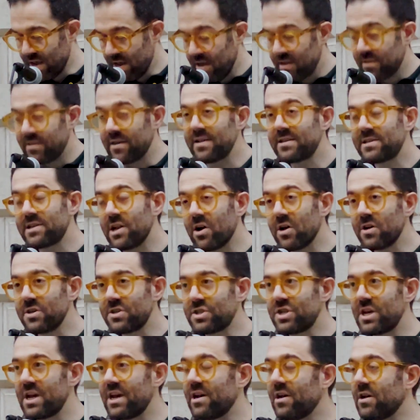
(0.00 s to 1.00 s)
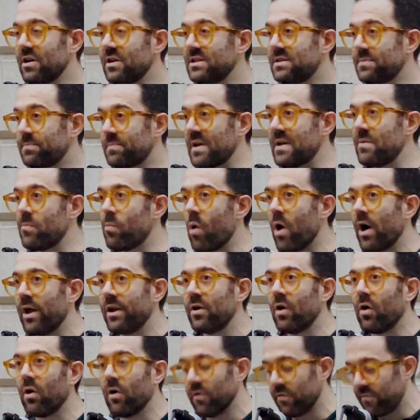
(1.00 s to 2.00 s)
This last year has been
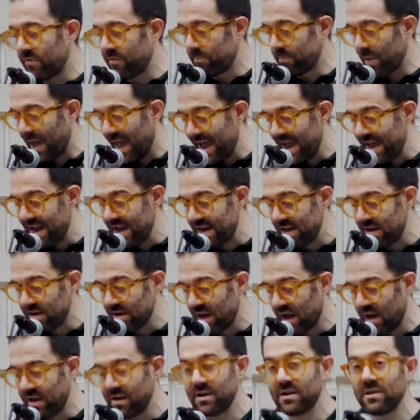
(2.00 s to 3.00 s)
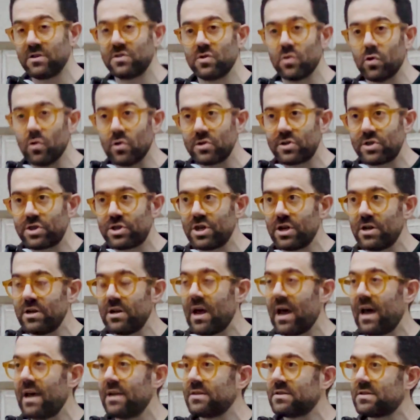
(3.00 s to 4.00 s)
one of pain and
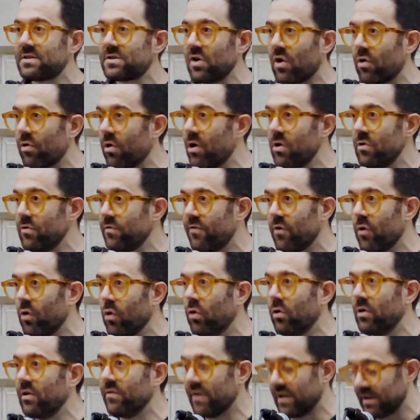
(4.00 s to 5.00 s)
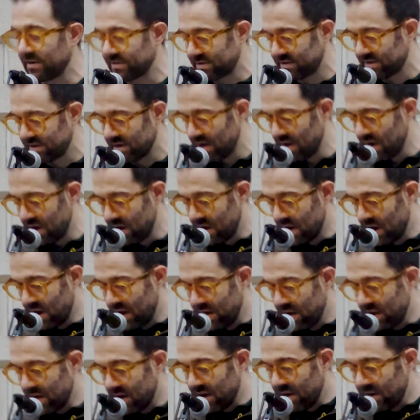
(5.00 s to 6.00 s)
exhaustion and sorrow for all of us.
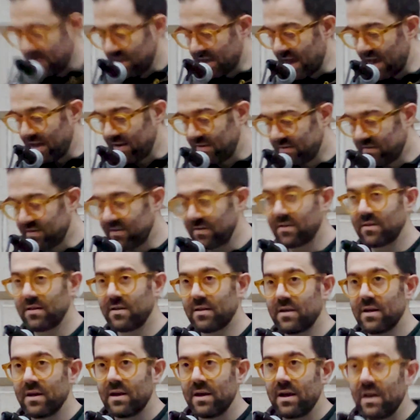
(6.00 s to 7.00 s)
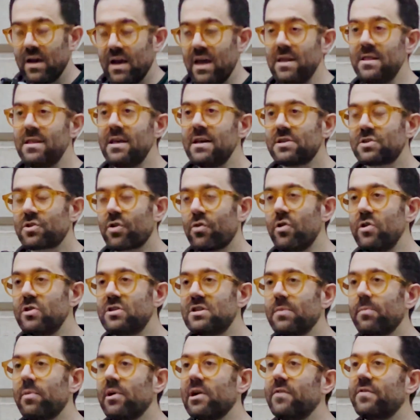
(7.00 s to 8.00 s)
Yet, in this
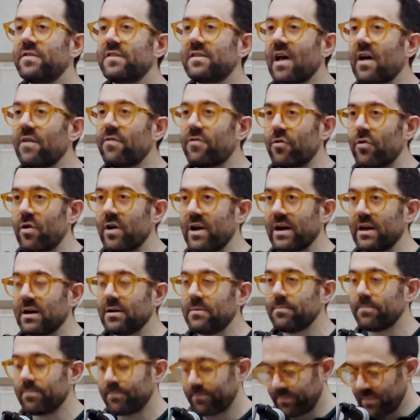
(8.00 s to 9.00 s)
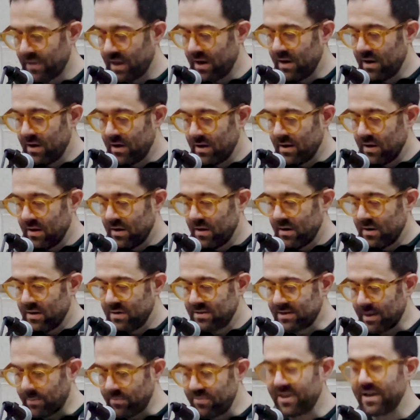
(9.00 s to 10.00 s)
crucible of suffering,
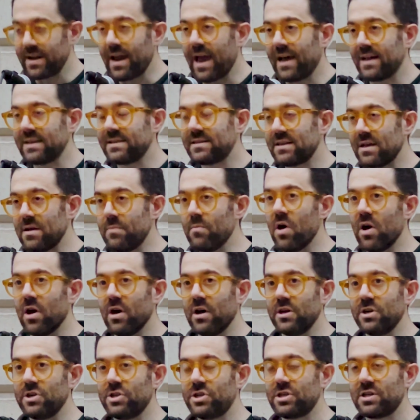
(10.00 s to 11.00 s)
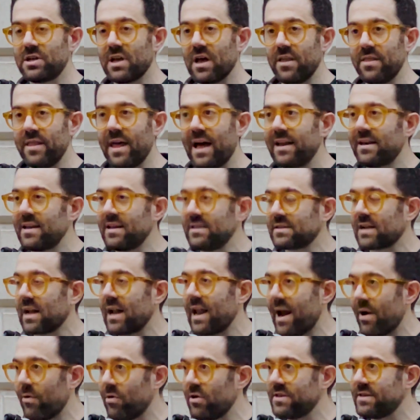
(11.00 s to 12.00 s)
something has emerged, and that is
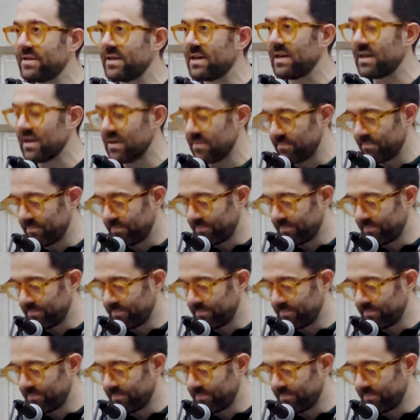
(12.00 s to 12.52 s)
clarity.